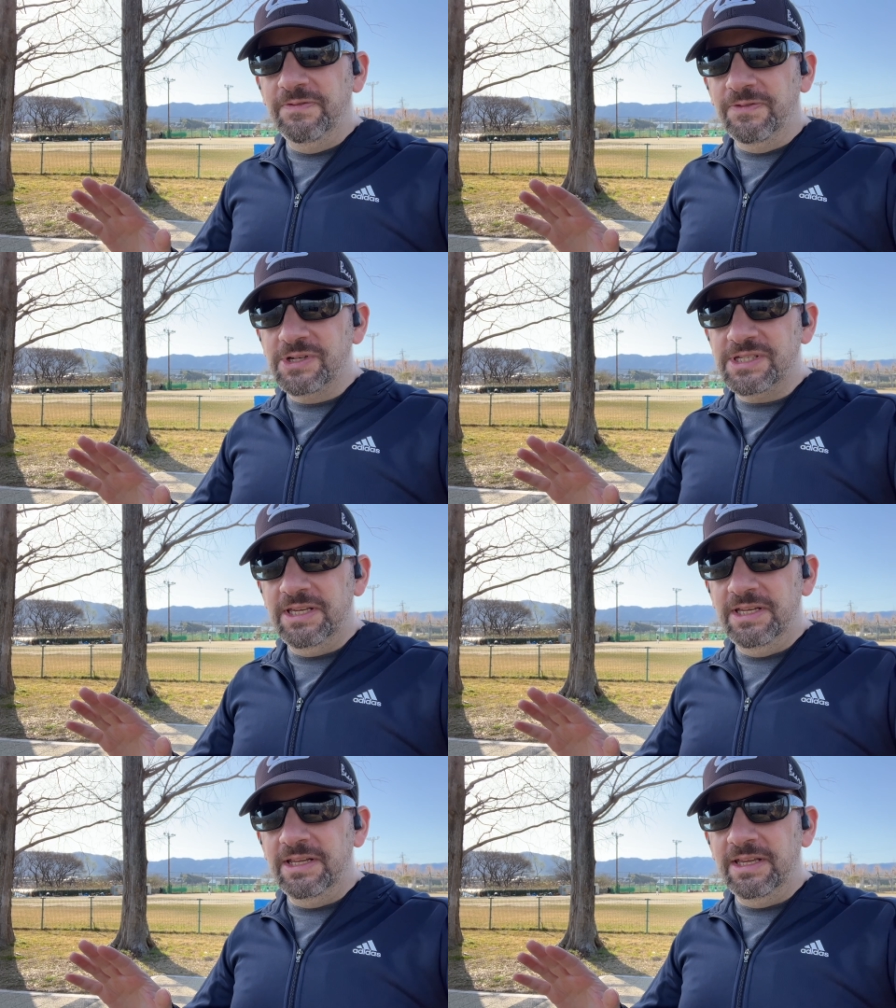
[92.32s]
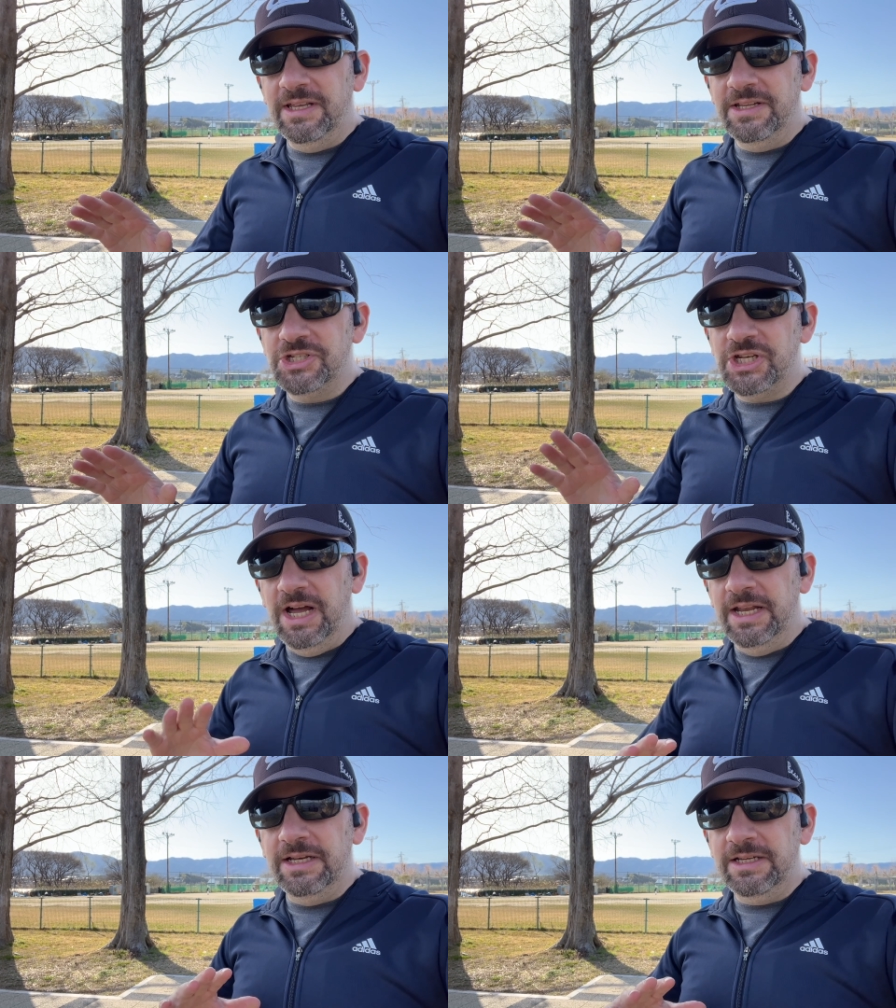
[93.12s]
first hit in
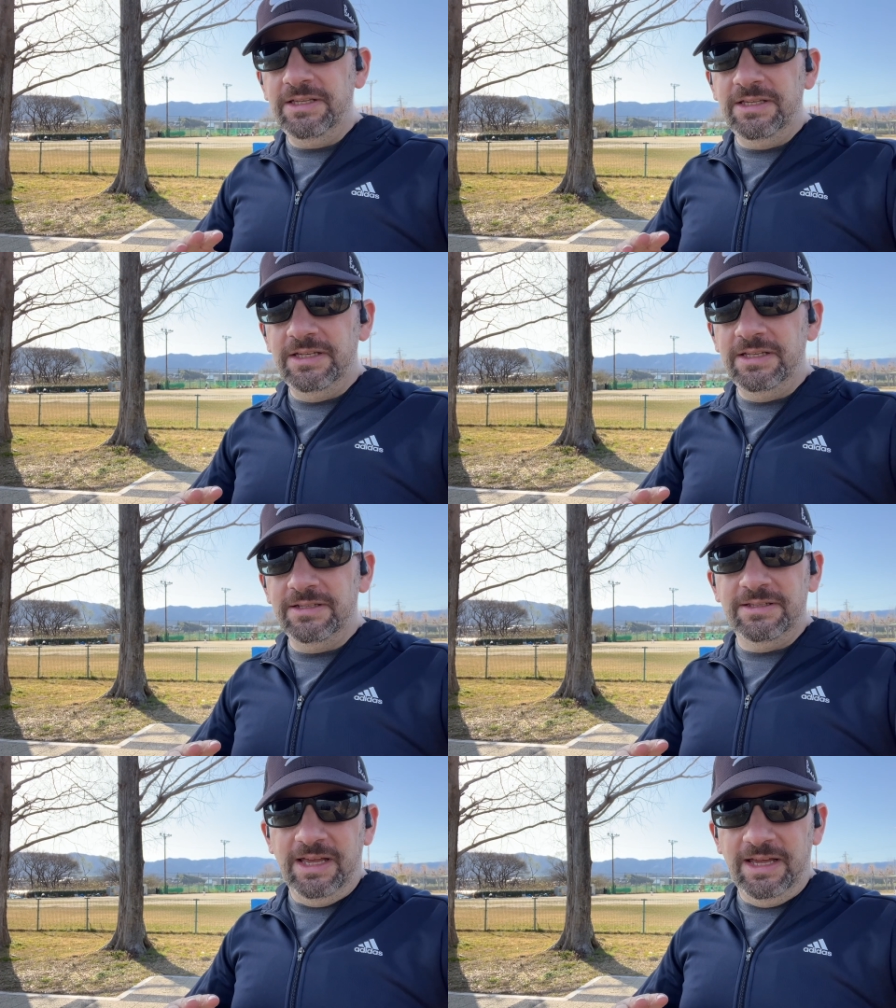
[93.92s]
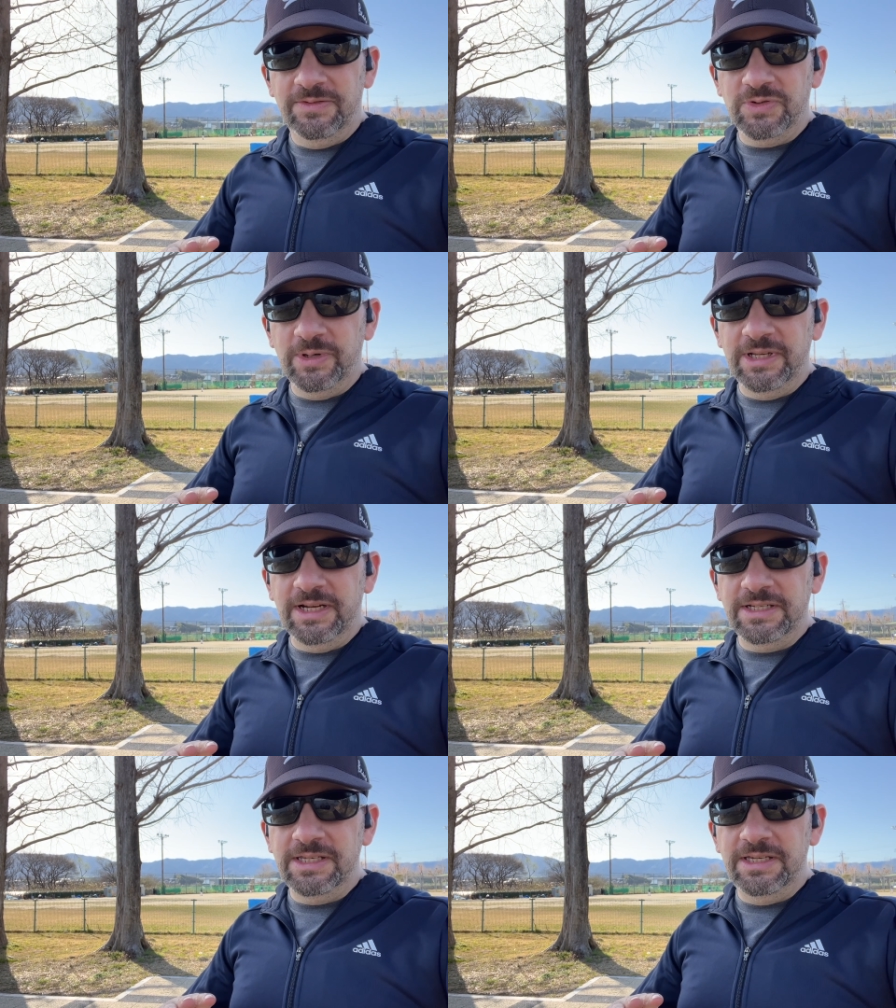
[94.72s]
China in the end of
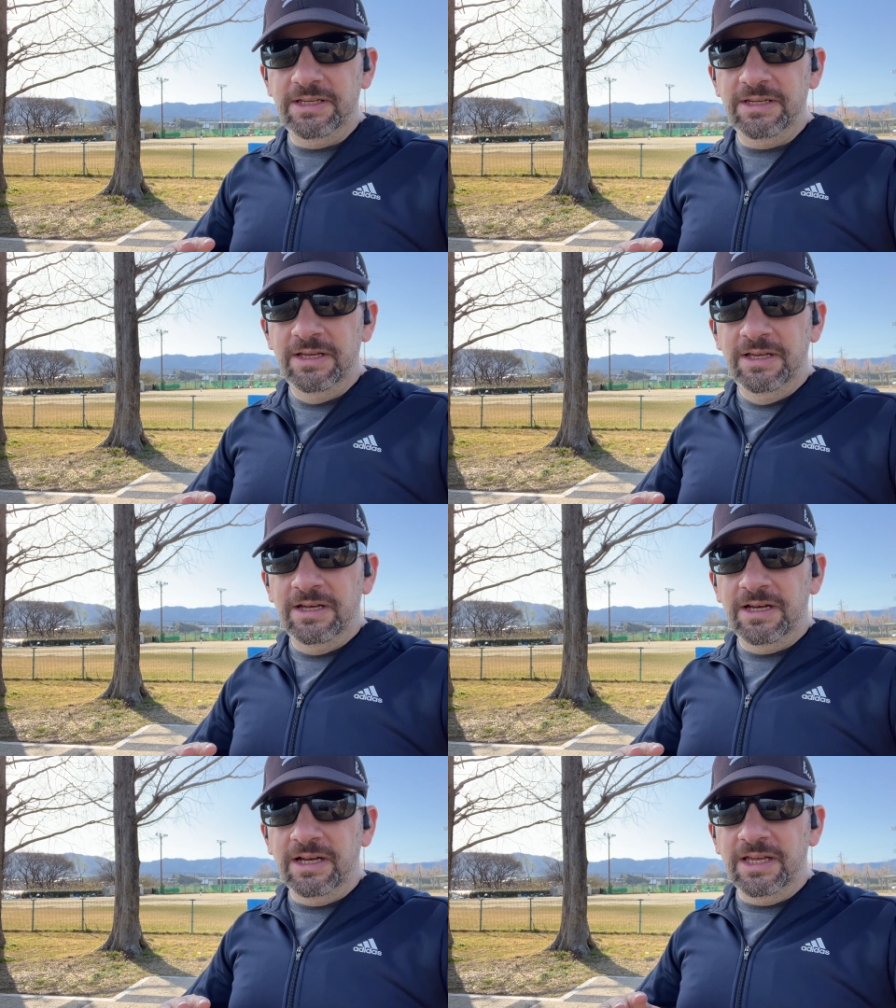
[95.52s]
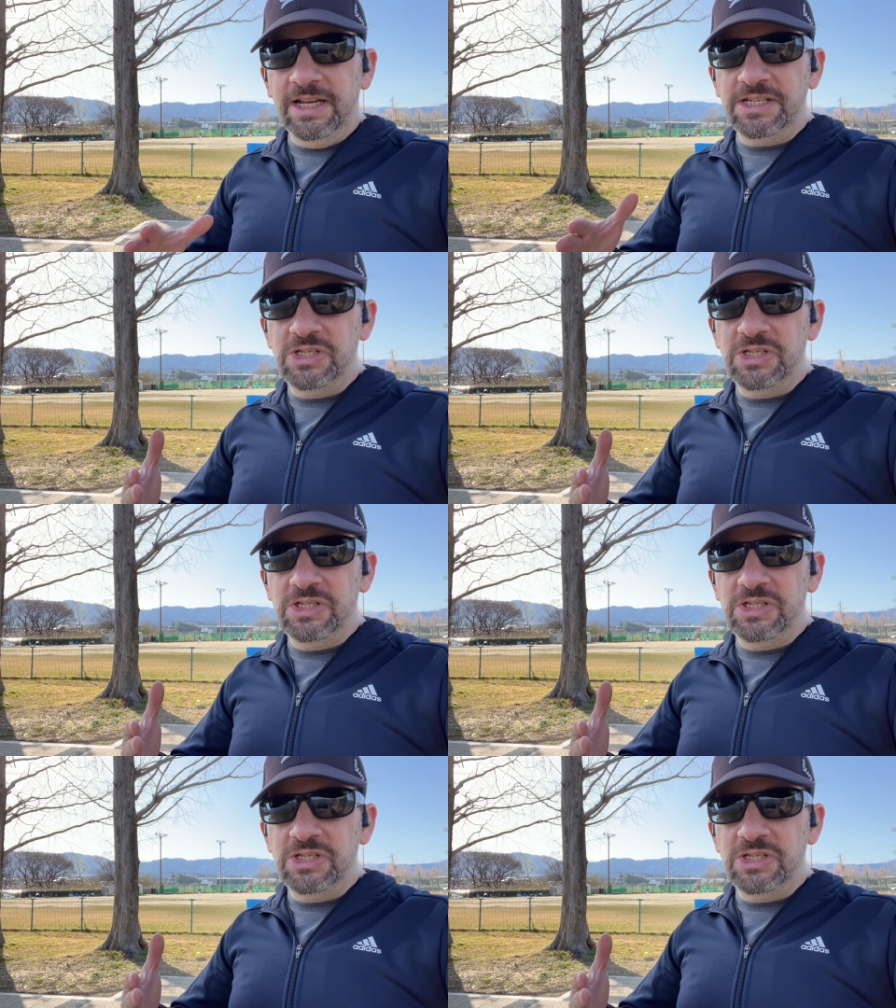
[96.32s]
2019, it actually